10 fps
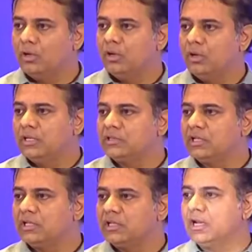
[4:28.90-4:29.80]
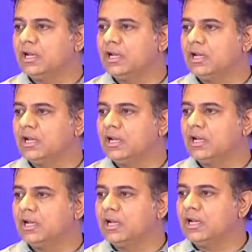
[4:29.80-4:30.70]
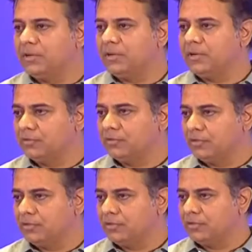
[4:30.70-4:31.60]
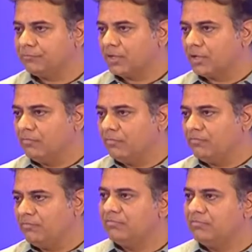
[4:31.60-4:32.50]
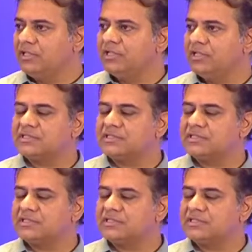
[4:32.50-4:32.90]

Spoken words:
in Telangana today, in Hyderabad today, we have India's